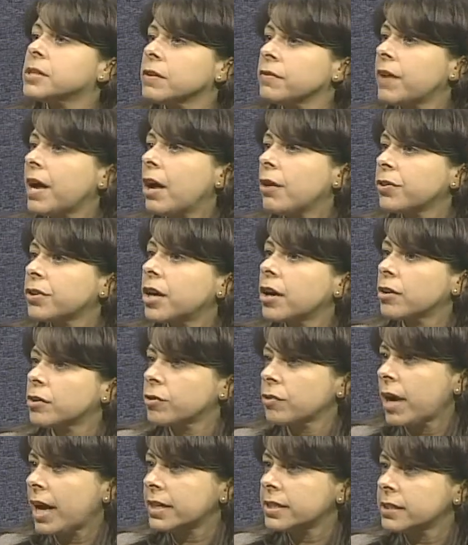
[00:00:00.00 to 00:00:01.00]
of healthcare
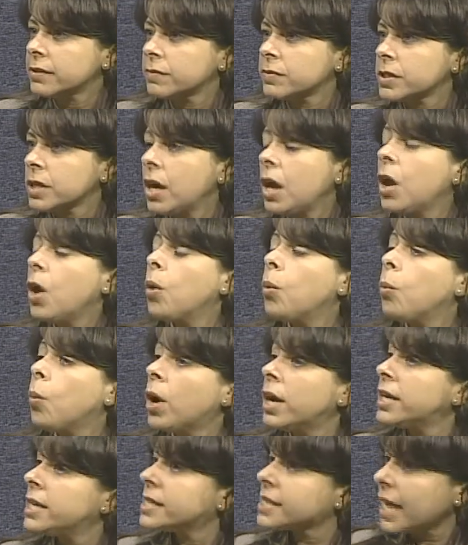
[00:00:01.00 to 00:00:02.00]
directives.
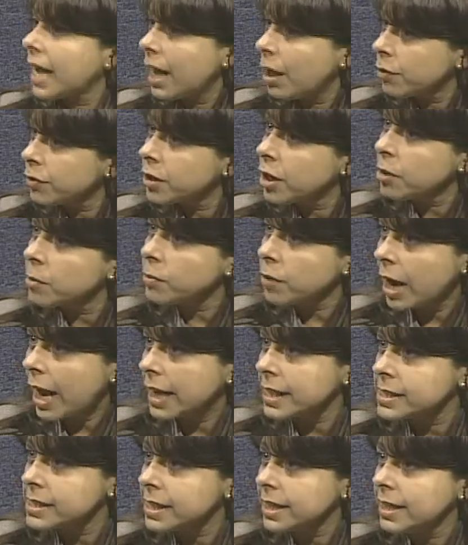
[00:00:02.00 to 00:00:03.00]
One is a healthcare
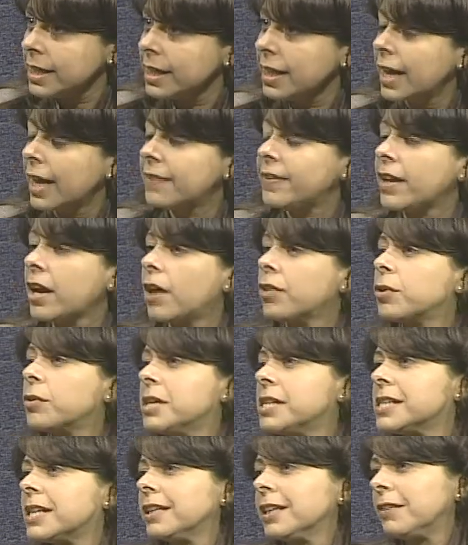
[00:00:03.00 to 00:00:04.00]
proxy, and the other
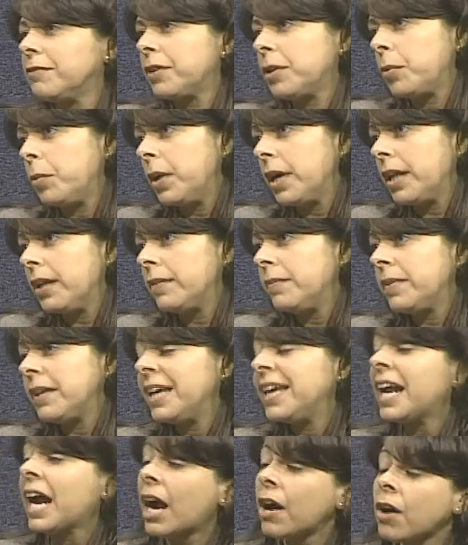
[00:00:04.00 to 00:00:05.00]
is a living will.
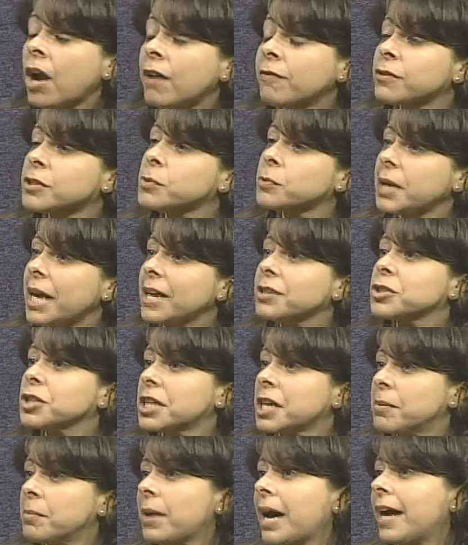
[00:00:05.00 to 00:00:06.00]
In our office, we actually
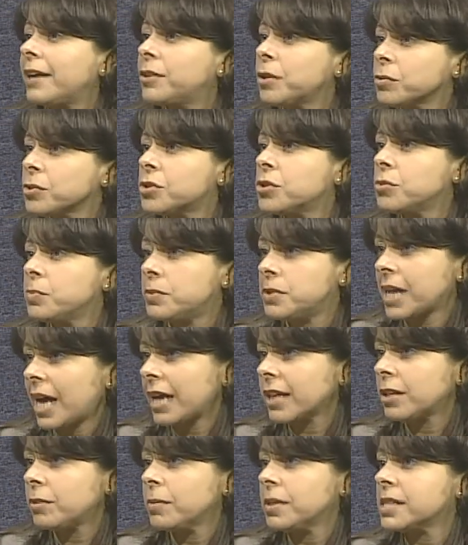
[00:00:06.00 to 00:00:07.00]
combine those two
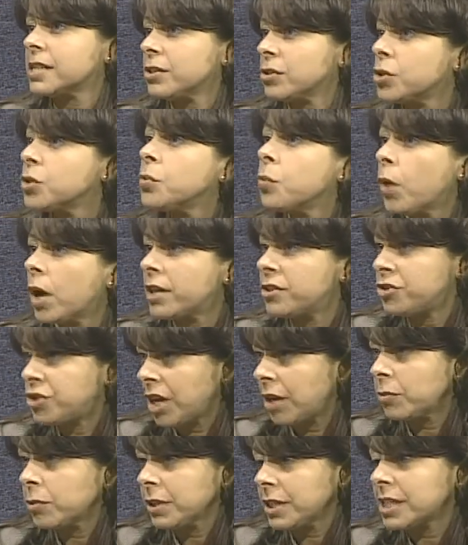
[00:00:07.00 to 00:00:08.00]
documents into one,
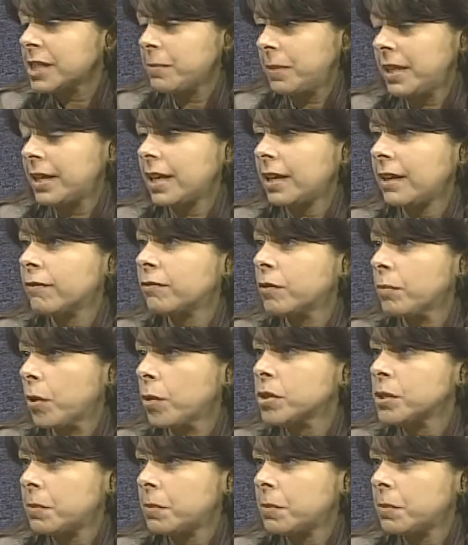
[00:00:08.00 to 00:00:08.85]
generally speaking, for most